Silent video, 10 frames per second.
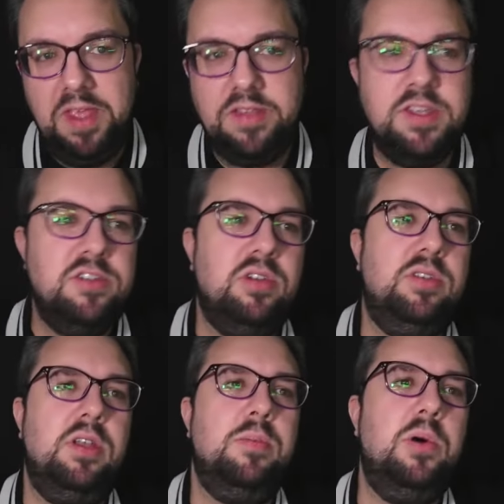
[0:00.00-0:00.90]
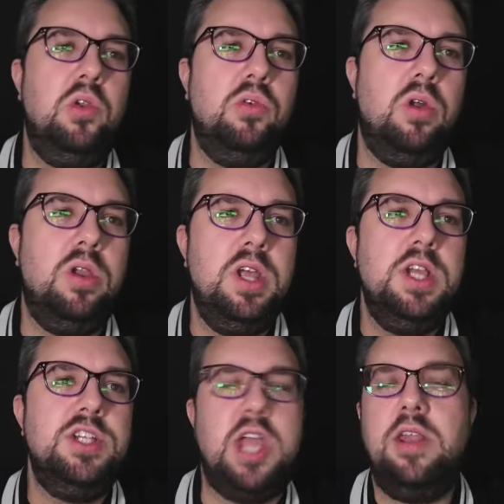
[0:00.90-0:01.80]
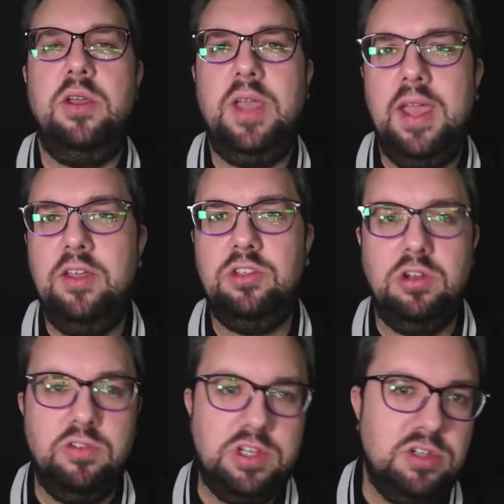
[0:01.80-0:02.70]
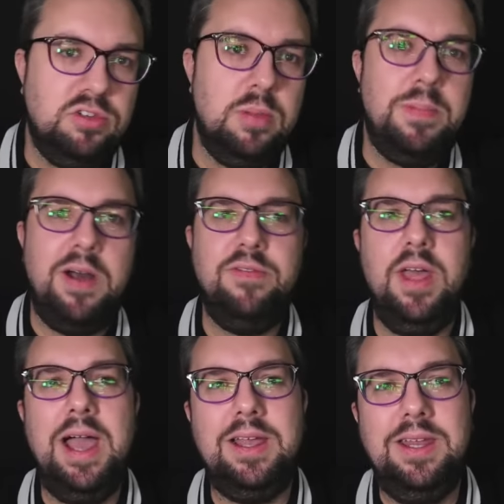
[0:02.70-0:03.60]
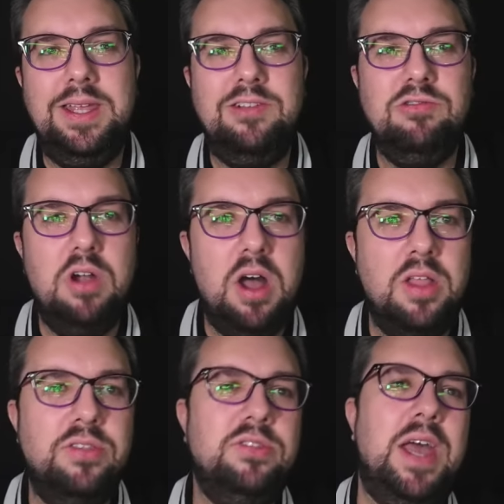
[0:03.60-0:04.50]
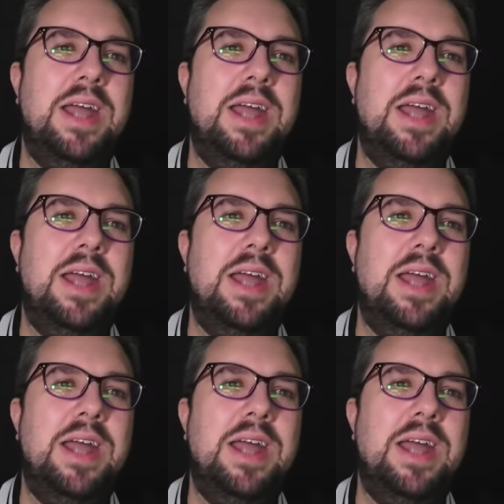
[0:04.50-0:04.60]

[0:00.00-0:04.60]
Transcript: it's interesting to ponder on. Shadow King is going to reduce the buff that Agony grants,